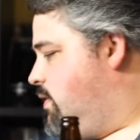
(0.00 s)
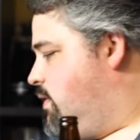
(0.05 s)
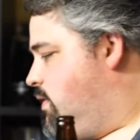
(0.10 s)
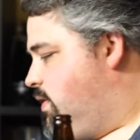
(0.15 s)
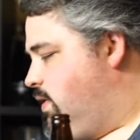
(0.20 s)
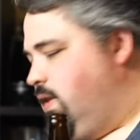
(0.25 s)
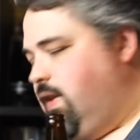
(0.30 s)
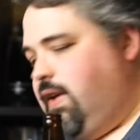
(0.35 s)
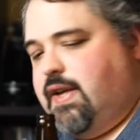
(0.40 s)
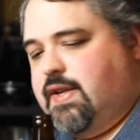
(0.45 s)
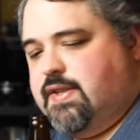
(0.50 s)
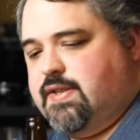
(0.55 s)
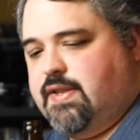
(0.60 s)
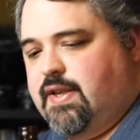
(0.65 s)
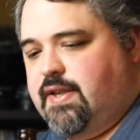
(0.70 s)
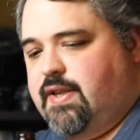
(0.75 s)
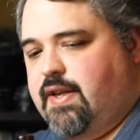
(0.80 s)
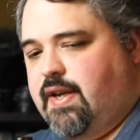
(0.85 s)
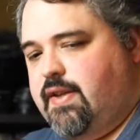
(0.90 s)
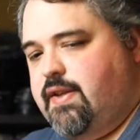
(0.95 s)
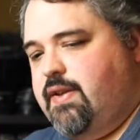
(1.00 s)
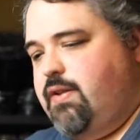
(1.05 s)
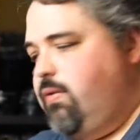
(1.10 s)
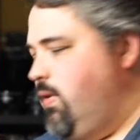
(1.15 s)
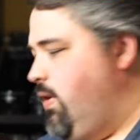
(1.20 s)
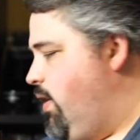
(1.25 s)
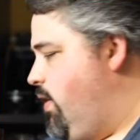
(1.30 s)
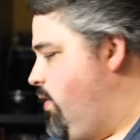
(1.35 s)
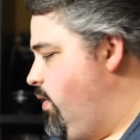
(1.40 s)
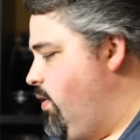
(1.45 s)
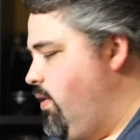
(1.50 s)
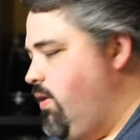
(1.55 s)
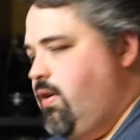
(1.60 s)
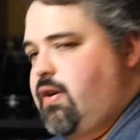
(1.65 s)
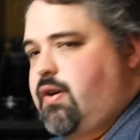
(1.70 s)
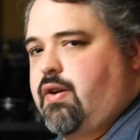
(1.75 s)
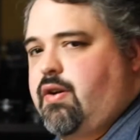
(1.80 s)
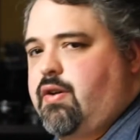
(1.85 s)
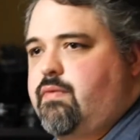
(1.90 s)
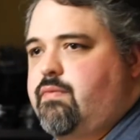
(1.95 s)
So like I said, yeah, the only
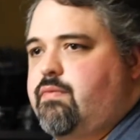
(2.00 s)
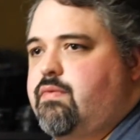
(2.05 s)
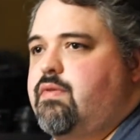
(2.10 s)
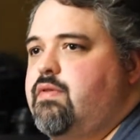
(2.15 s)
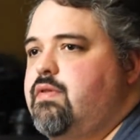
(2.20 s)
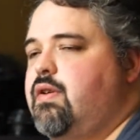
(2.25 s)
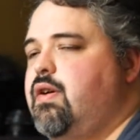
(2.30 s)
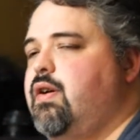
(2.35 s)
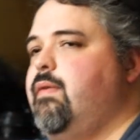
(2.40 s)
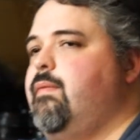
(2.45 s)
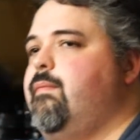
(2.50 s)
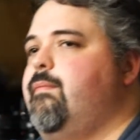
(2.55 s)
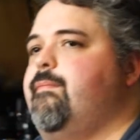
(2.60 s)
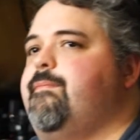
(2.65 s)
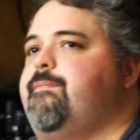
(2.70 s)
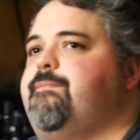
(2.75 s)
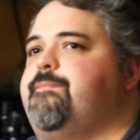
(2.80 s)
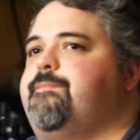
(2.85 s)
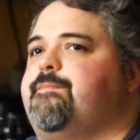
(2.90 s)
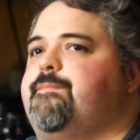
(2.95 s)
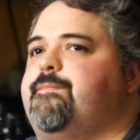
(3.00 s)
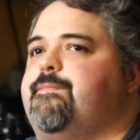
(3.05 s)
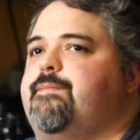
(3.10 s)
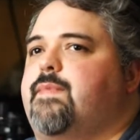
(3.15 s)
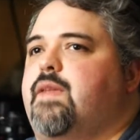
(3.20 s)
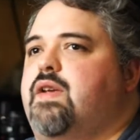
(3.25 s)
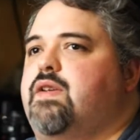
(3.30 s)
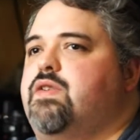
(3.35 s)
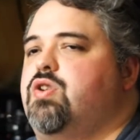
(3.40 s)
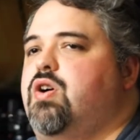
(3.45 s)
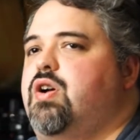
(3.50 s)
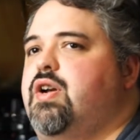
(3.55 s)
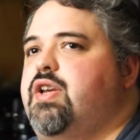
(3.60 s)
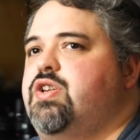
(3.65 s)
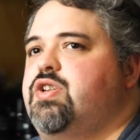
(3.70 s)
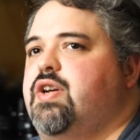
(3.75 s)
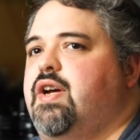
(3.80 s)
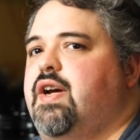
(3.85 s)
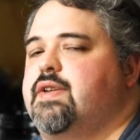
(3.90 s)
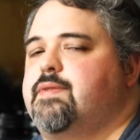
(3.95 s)
other Johnny
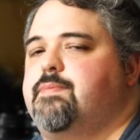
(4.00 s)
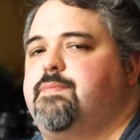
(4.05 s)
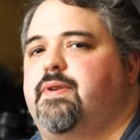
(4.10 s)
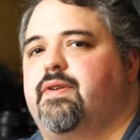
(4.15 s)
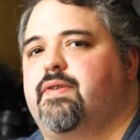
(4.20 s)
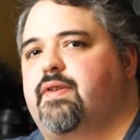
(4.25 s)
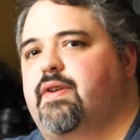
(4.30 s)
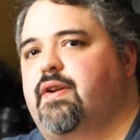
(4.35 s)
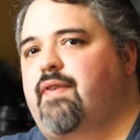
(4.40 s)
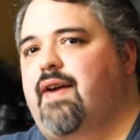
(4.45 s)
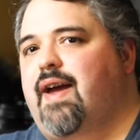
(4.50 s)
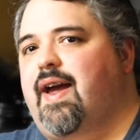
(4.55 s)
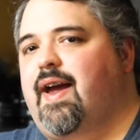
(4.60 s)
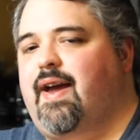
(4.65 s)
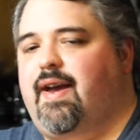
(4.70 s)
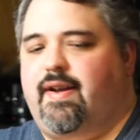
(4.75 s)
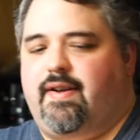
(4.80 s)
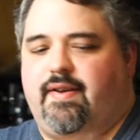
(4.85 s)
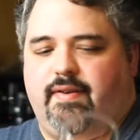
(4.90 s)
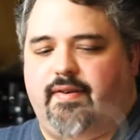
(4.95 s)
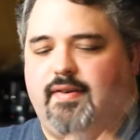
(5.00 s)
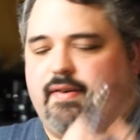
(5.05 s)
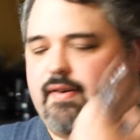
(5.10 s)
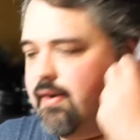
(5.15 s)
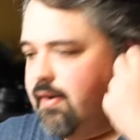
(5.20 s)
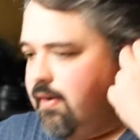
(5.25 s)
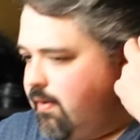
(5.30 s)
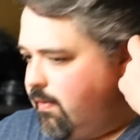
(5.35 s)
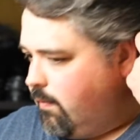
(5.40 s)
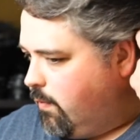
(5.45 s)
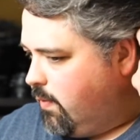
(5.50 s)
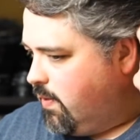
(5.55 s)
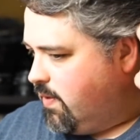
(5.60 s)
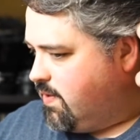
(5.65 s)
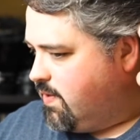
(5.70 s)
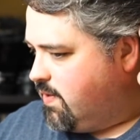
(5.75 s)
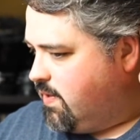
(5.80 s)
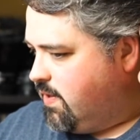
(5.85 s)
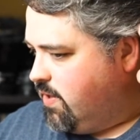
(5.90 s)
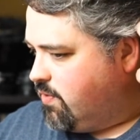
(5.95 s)
Jack's beer that I've had
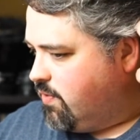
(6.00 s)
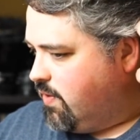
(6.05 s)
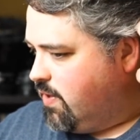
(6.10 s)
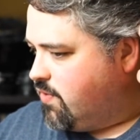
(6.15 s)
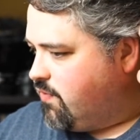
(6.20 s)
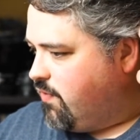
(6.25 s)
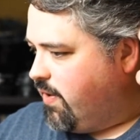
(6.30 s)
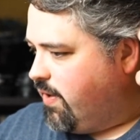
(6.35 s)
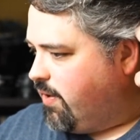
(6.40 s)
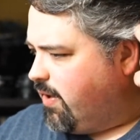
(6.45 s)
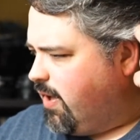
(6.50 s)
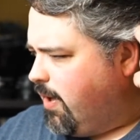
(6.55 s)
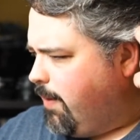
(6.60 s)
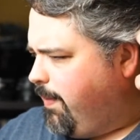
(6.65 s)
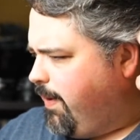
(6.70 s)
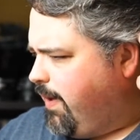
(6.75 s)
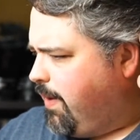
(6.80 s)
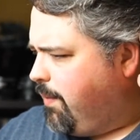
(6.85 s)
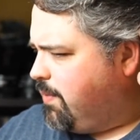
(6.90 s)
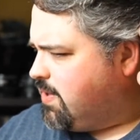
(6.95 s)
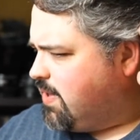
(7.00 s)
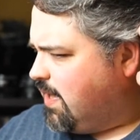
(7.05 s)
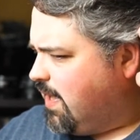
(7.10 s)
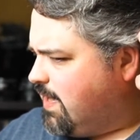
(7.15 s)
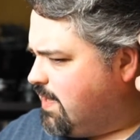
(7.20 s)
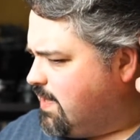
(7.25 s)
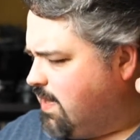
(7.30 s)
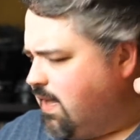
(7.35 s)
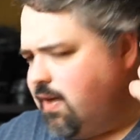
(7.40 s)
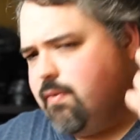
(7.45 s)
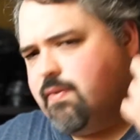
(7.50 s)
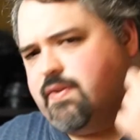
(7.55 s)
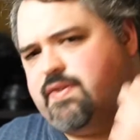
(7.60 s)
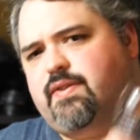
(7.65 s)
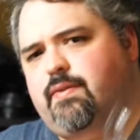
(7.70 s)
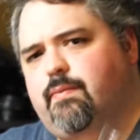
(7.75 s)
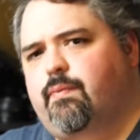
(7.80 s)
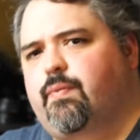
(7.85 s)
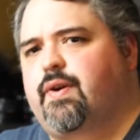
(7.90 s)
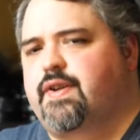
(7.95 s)
was the Trench Fighter IPA, which I gotta say I
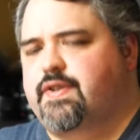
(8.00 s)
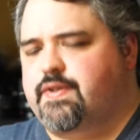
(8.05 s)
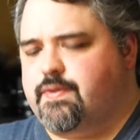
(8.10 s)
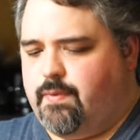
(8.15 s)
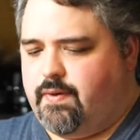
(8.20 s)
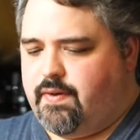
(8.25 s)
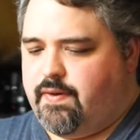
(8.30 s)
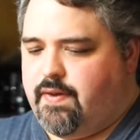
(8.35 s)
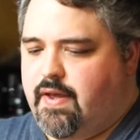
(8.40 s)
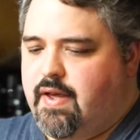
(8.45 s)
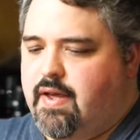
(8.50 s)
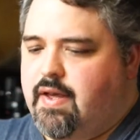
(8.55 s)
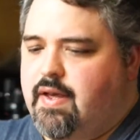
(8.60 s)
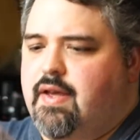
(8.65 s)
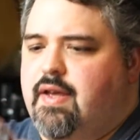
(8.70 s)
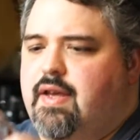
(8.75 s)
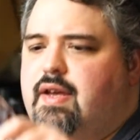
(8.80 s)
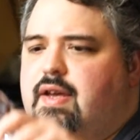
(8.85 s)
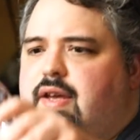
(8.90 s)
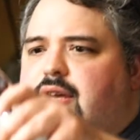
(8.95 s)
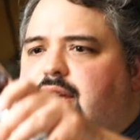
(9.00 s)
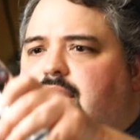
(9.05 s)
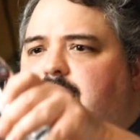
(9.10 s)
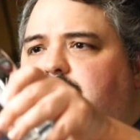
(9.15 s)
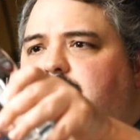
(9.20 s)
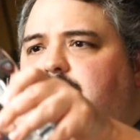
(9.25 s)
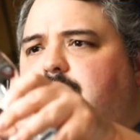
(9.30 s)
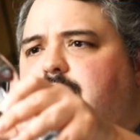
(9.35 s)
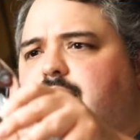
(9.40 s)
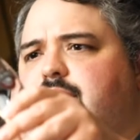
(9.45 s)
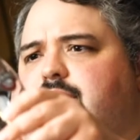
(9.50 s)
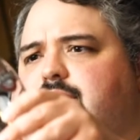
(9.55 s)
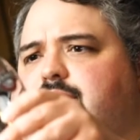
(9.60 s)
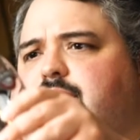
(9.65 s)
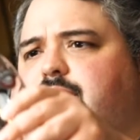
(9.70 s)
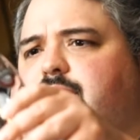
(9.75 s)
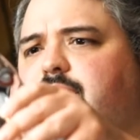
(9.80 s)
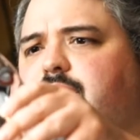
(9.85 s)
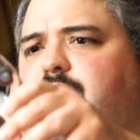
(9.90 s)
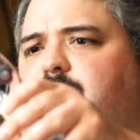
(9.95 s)
wasn't impressed with. And
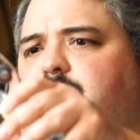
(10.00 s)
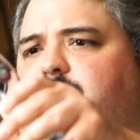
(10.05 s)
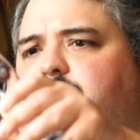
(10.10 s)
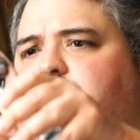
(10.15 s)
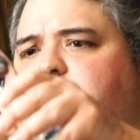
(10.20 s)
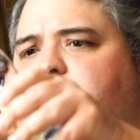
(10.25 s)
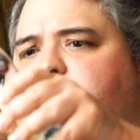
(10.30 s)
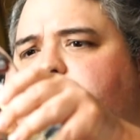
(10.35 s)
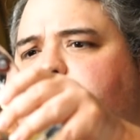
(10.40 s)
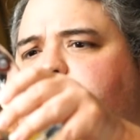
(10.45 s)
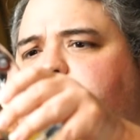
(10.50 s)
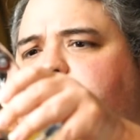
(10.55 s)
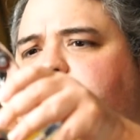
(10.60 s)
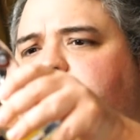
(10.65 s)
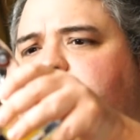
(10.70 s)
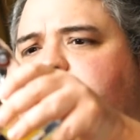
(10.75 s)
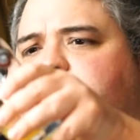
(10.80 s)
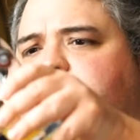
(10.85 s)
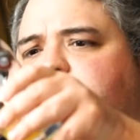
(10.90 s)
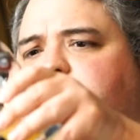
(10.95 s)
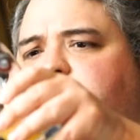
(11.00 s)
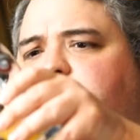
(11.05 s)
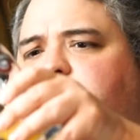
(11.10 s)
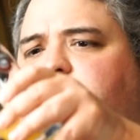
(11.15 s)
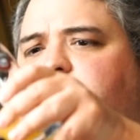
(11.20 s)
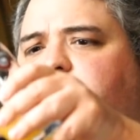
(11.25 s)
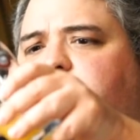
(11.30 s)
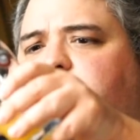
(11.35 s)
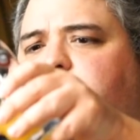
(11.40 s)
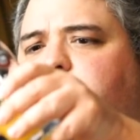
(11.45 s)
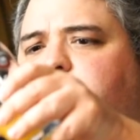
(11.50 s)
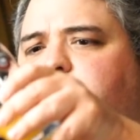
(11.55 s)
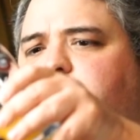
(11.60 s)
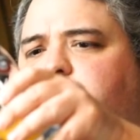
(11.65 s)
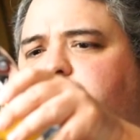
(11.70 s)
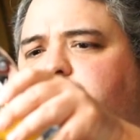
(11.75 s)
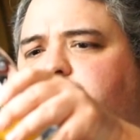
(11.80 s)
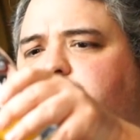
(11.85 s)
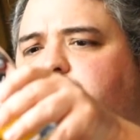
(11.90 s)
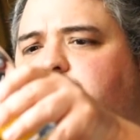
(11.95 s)
considering all the other beers that are
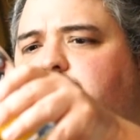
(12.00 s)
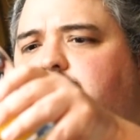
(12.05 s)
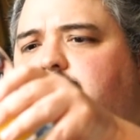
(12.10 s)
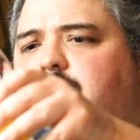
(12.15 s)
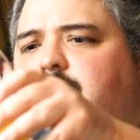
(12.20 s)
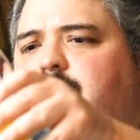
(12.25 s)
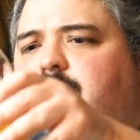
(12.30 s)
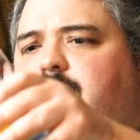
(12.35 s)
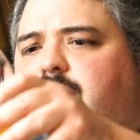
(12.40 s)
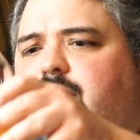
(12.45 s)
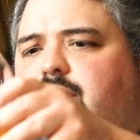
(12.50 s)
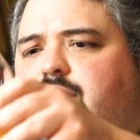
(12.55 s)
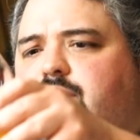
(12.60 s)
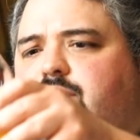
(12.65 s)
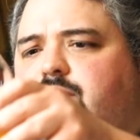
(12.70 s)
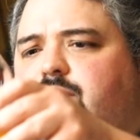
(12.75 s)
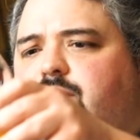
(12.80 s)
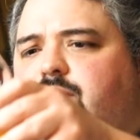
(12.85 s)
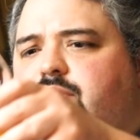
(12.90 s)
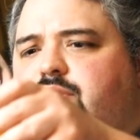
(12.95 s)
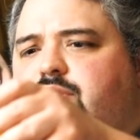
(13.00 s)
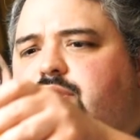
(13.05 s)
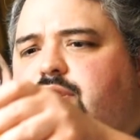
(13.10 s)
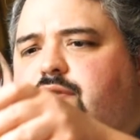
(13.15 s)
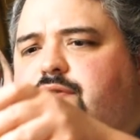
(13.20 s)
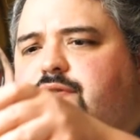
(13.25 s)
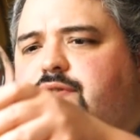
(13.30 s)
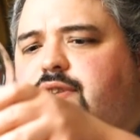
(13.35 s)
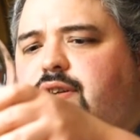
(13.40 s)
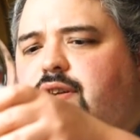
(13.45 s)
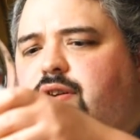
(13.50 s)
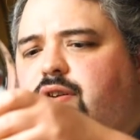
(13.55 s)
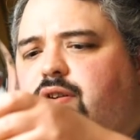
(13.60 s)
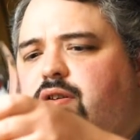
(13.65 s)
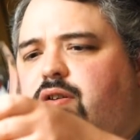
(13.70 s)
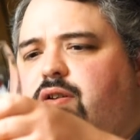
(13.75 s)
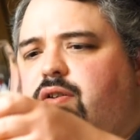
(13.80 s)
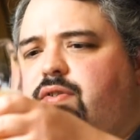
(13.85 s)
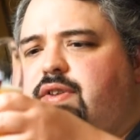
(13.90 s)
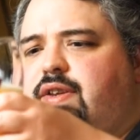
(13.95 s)
available on store shelves here,
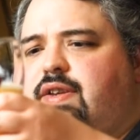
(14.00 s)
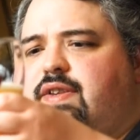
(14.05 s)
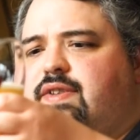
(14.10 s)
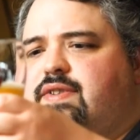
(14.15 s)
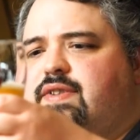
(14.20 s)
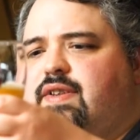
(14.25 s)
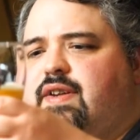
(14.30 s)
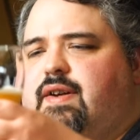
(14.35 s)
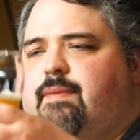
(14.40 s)
all these